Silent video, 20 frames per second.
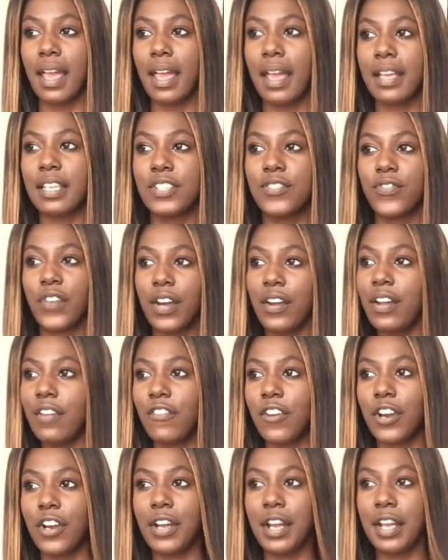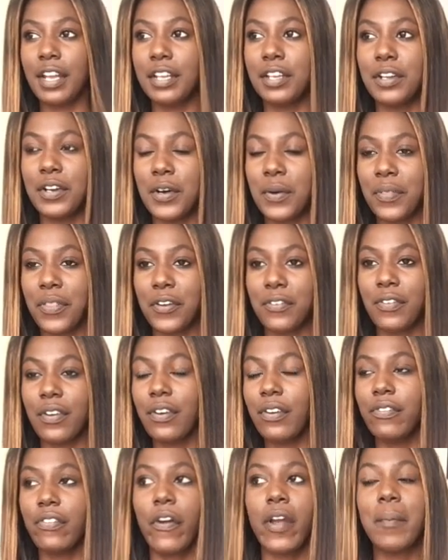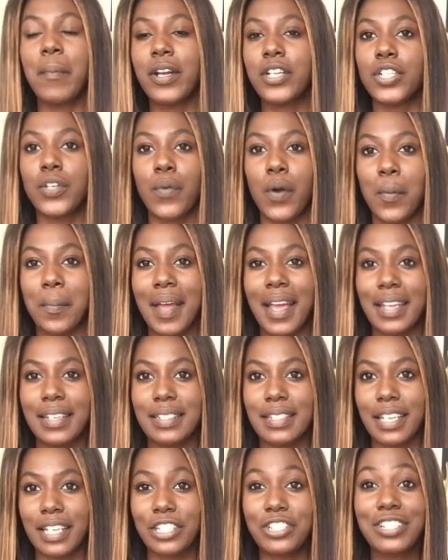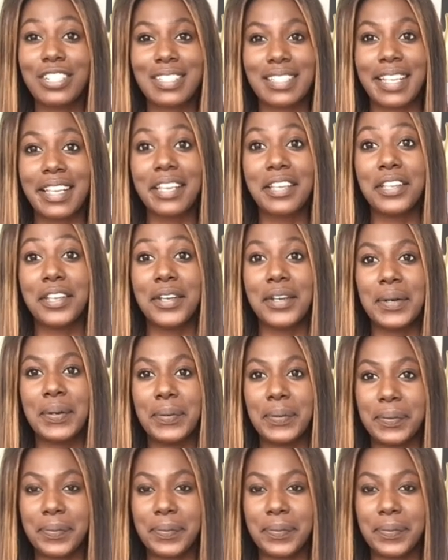is very, very, you know, they're very, very much a romantic, just like you.